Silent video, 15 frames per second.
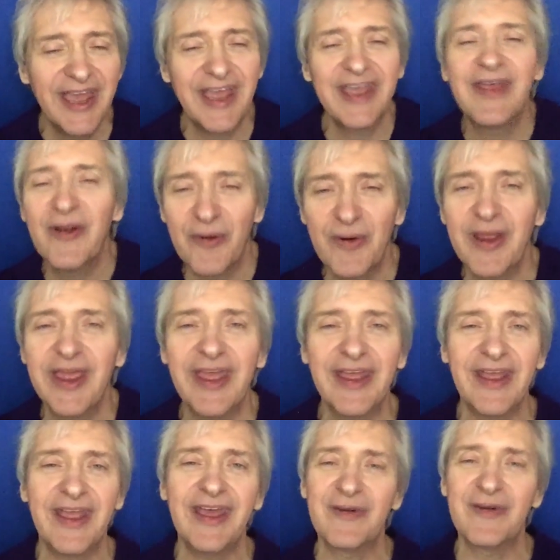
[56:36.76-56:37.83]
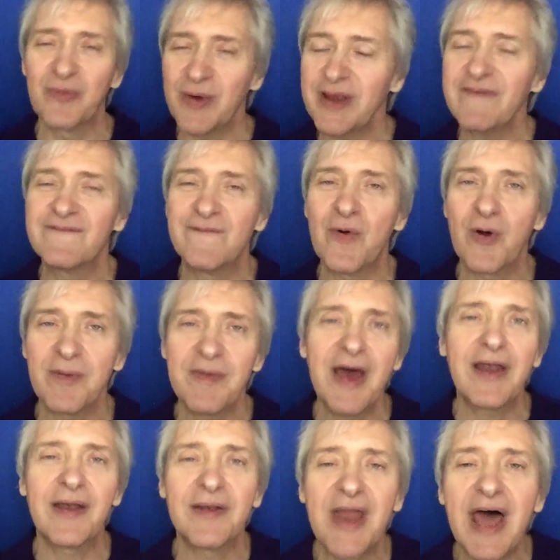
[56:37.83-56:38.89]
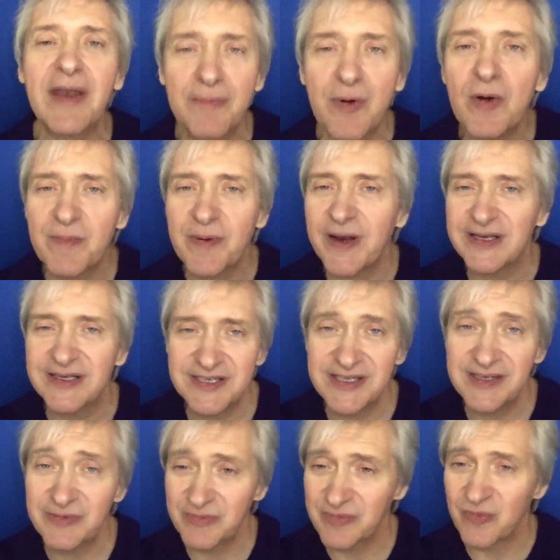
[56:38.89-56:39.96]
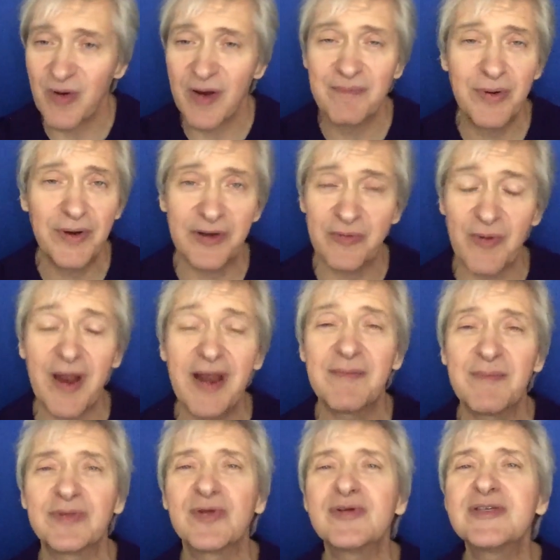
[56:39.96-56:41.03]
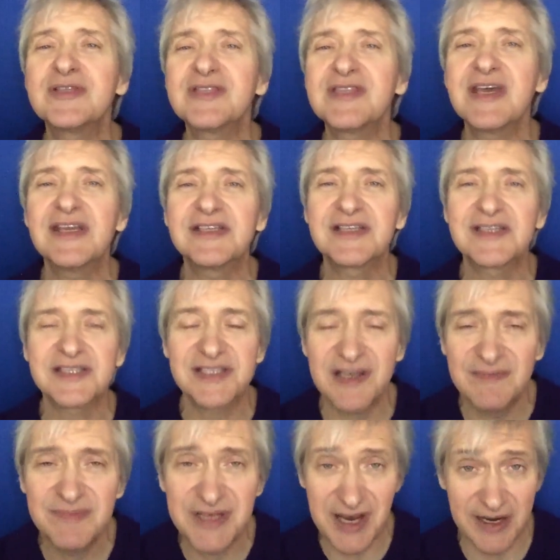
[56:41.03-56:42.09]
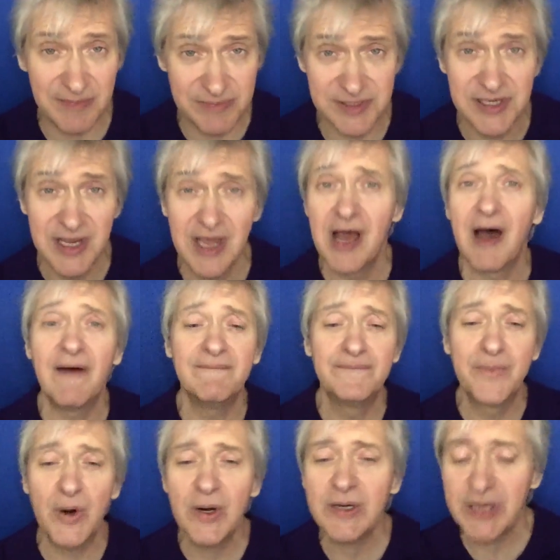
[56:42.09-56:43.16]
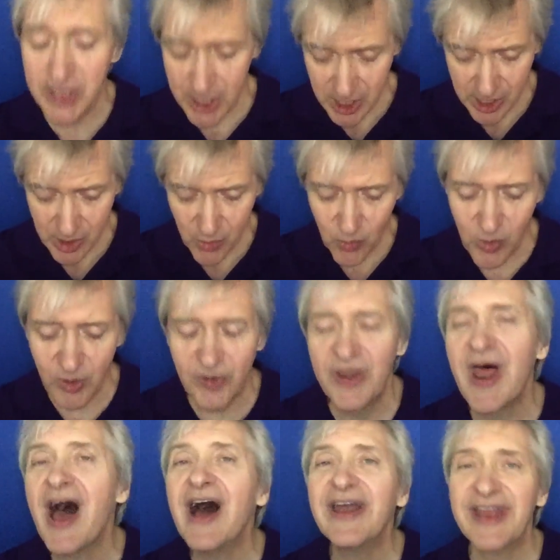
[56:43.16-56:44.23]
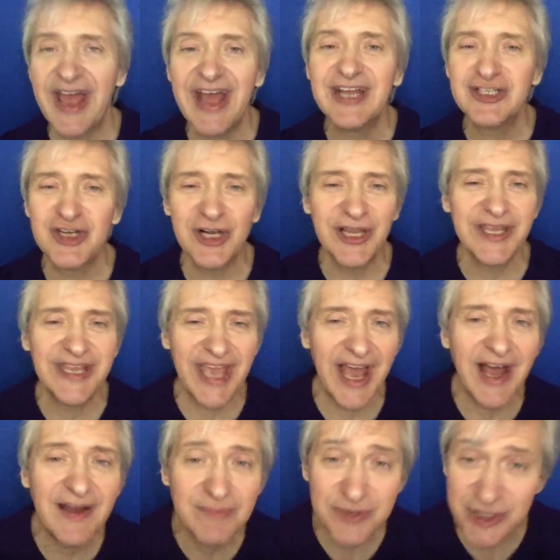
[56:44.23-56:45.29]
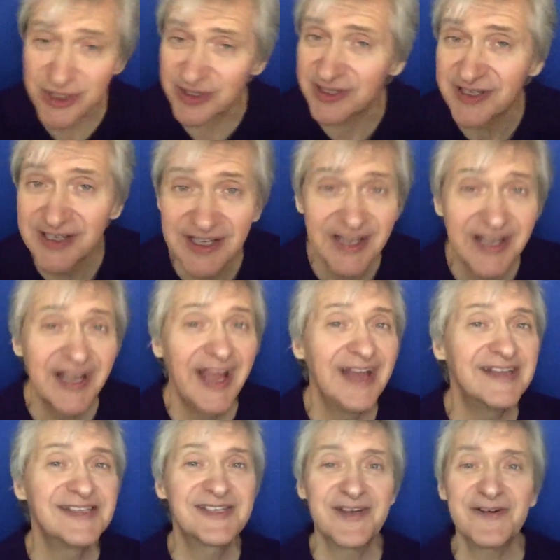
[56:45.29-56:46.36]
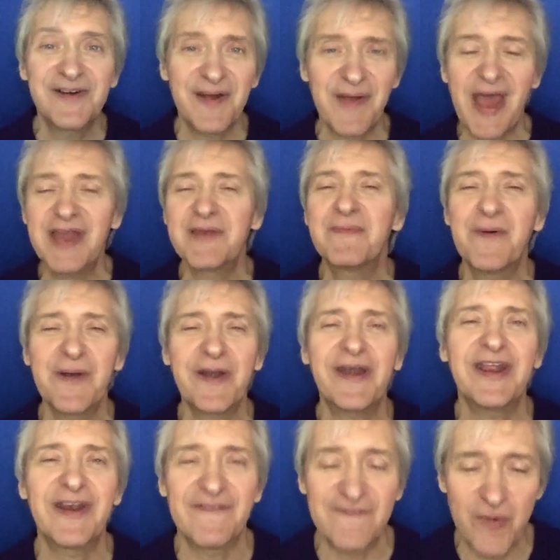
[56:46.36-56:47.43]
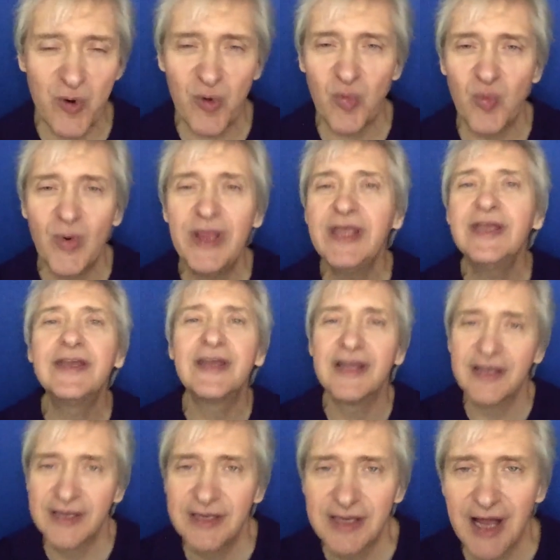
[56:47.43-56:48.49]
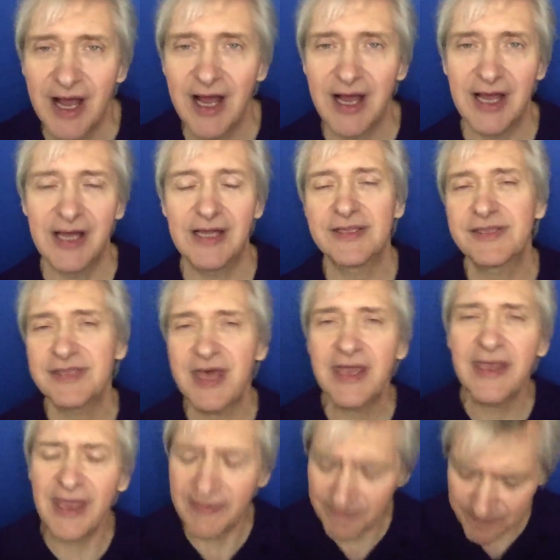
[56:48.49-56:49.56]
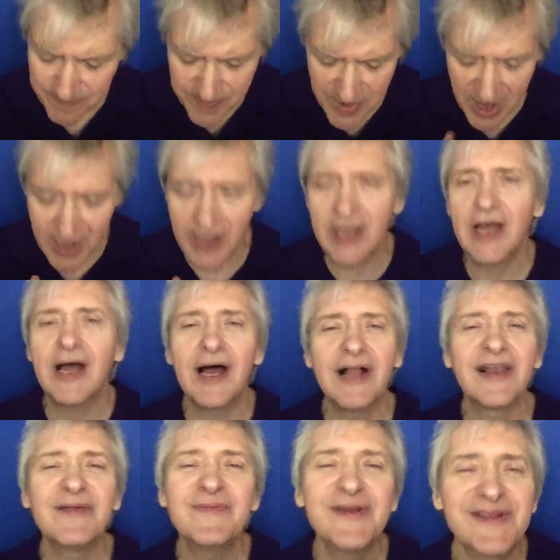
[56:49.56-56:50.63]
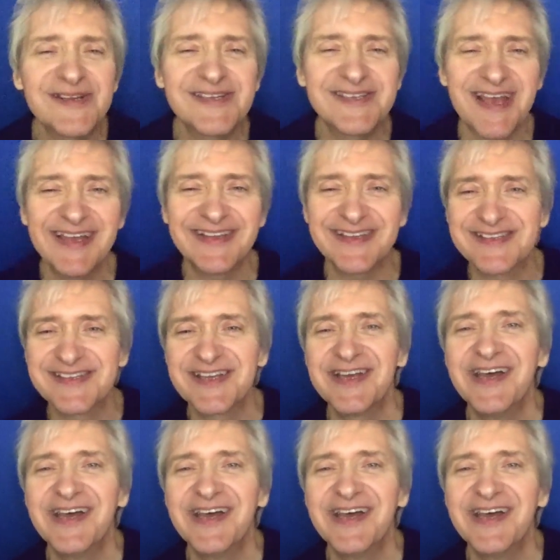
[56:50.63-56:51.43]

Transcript: you know in a written form, not a, not a book, but I did put it in writing. But there's things that sometimes a book will not actually capture. And so I had to put it in a four week uh, thing. And uh, let me just say this